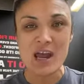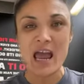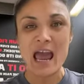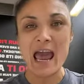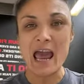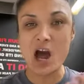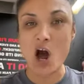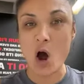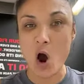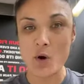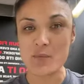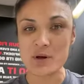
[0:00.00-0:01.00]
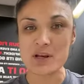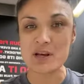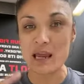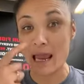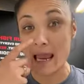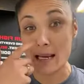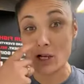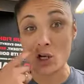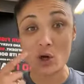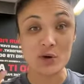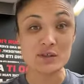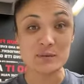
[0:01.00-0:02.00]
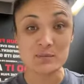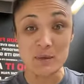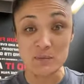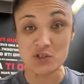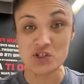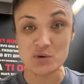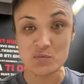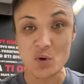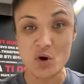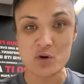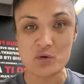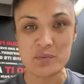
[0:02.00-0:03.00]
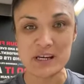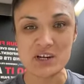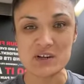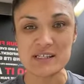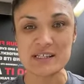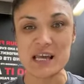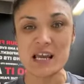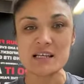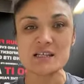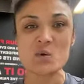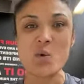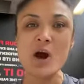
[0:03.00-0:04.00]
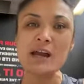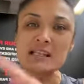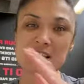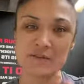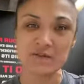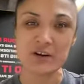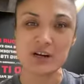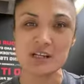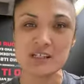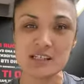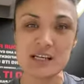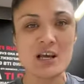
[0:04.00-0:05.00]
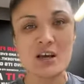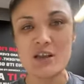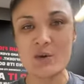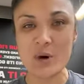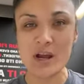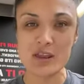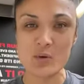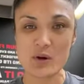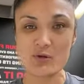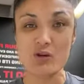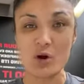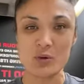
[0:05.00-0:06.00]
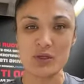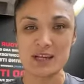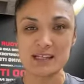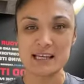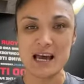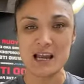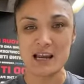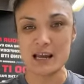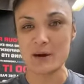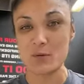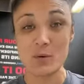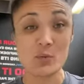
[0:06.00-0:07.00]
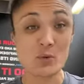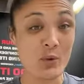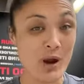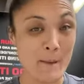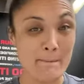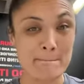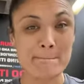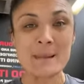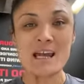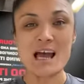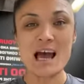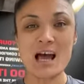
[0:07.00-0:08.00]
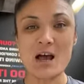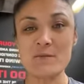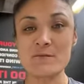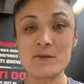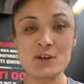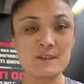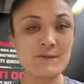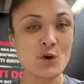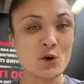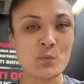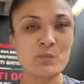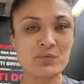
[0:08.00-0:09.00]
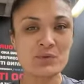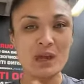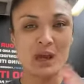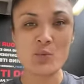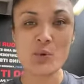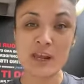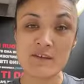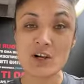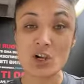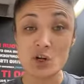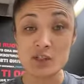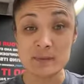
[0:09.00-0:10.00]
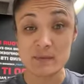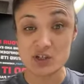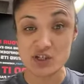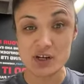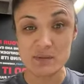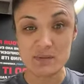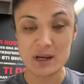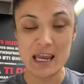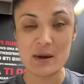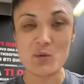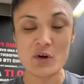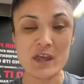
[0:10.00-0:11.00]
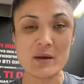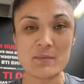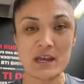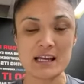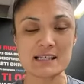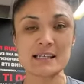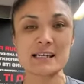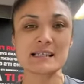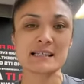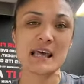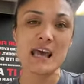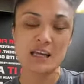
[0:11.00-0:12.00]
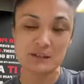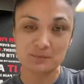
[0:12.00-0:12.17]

our open and closed membership model, because it is quite different the way that we roll things out at One More Round. First of all, we have a closed membership, and what that means is that